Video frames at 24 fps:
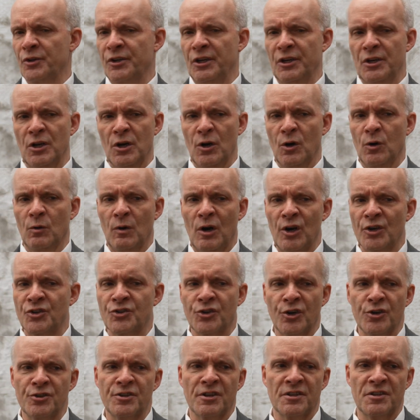you know, our
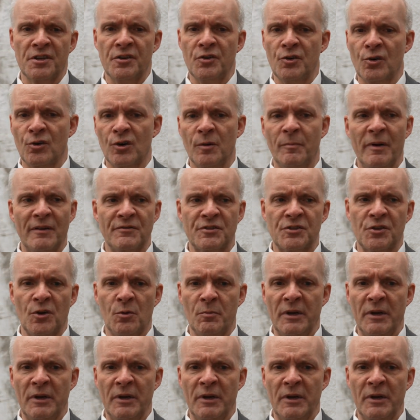churches in Europe have so